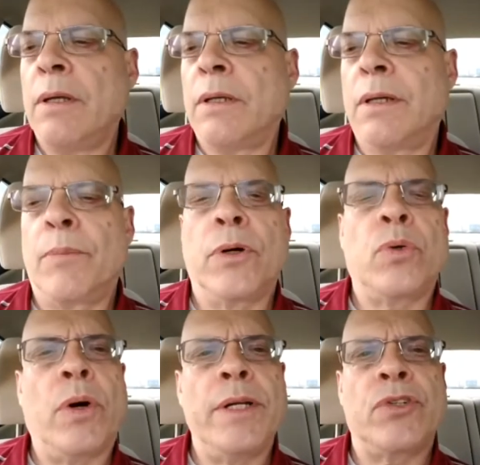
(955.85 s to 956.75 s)
Number
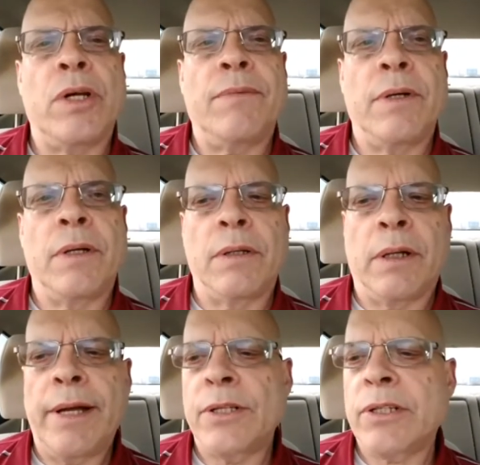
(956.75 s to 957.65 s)
27, the
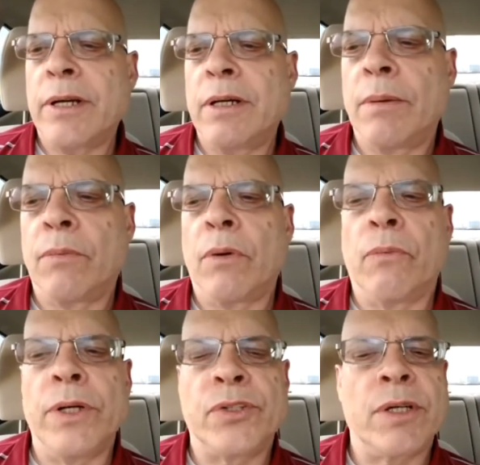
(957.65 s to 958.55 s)
last item,
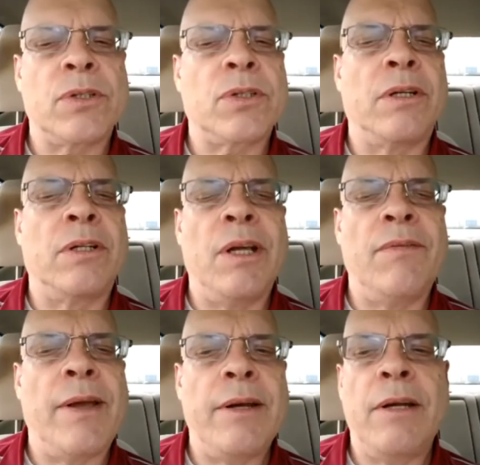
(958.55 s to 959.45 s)
resist
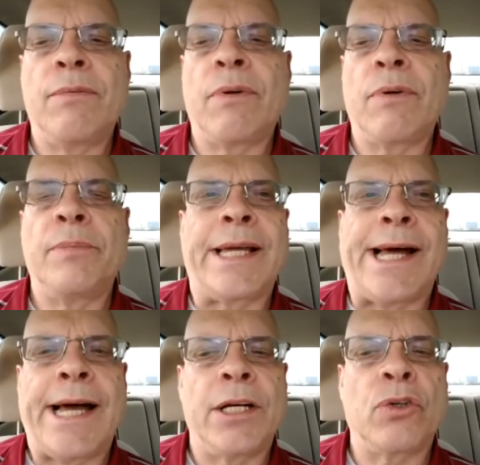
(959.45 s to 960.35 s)
deviating from the
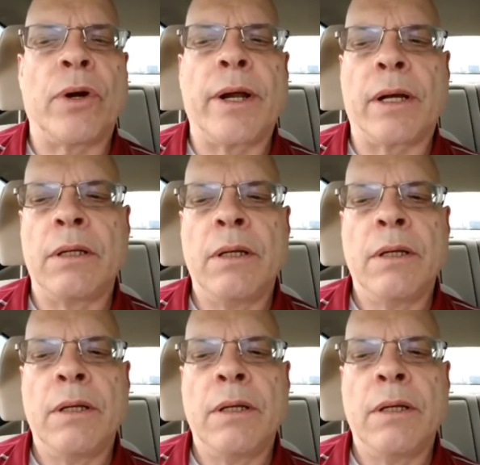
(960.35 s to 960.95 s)
contract.